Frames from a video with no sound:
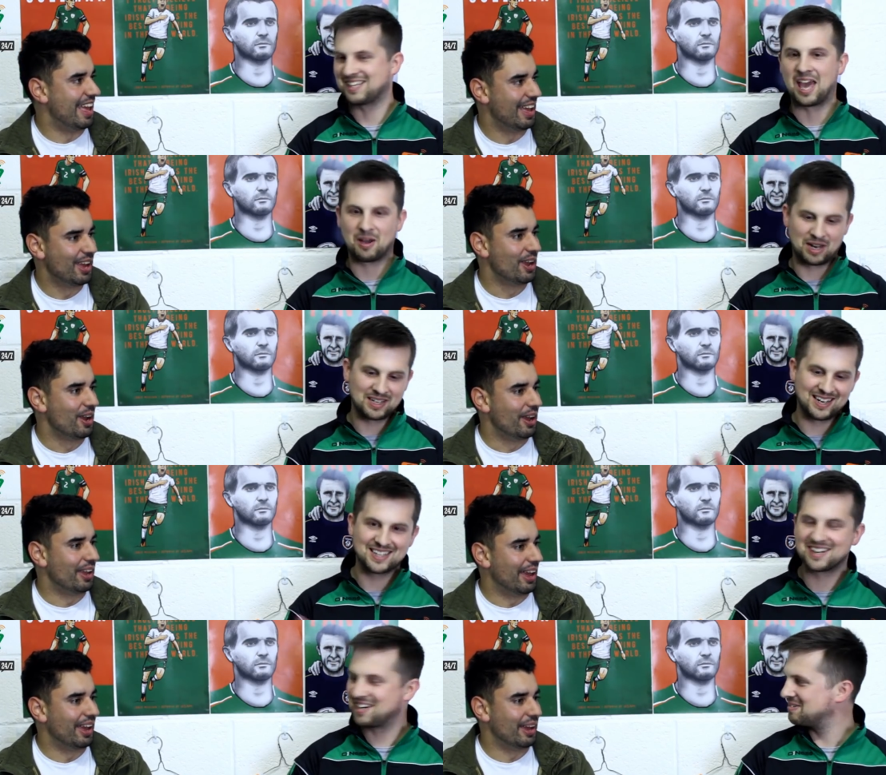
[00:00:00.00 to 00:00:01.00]
Speaker 1: yeah, let, us
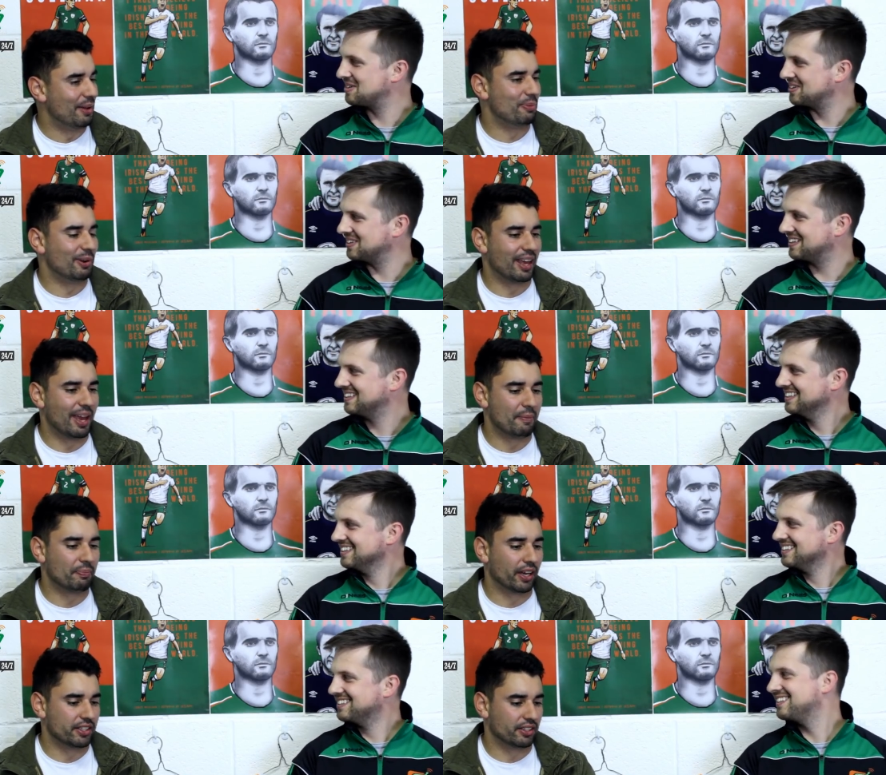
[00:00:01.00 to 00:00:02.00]
yeah, not even go but, there. Um,
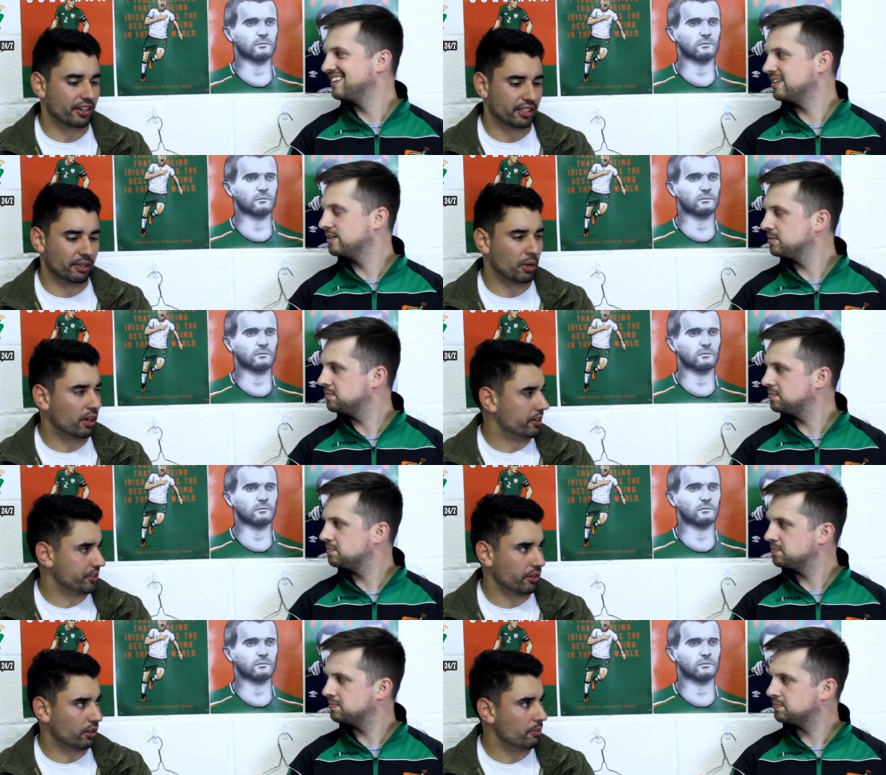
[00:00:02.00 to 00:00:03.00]
I, th- I think Meyler's
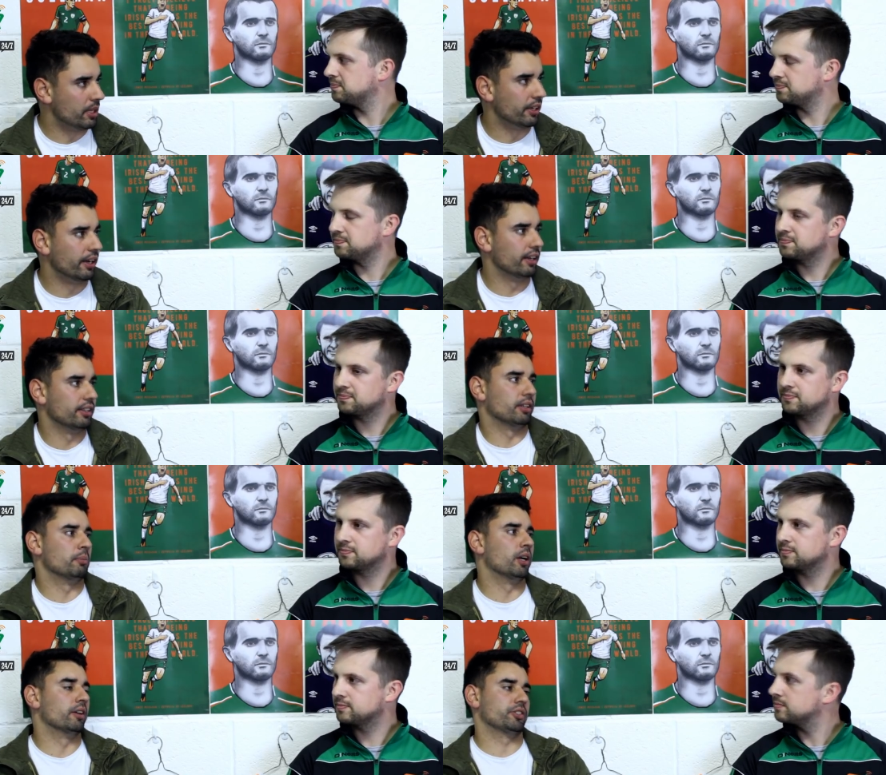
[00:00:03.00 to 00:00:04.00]
going to come in there. I think
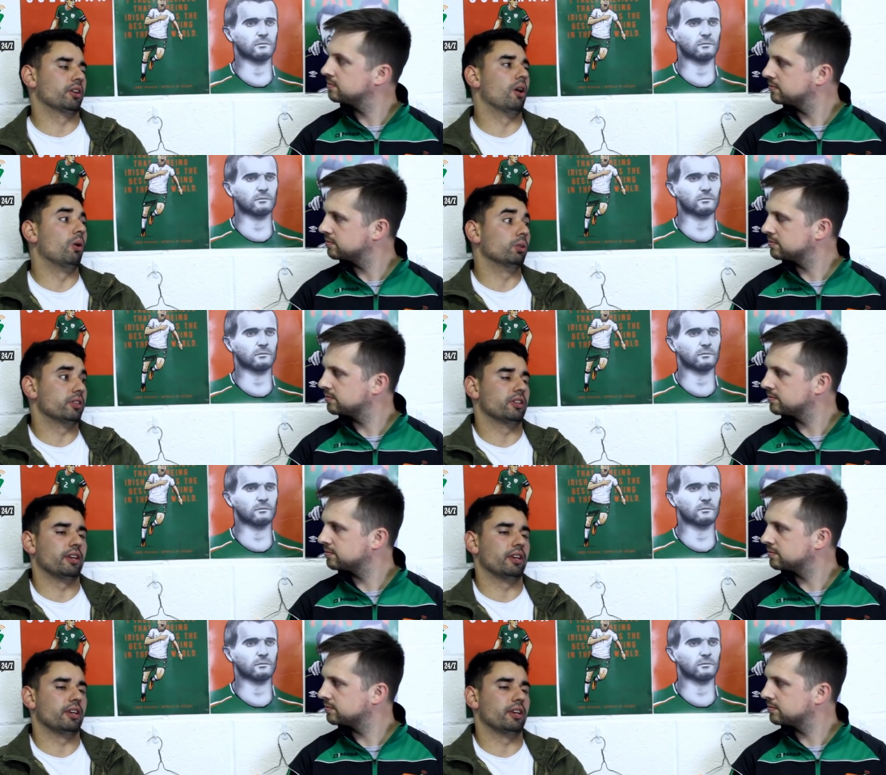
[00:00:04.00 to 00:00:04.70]
Meyler's going to hold.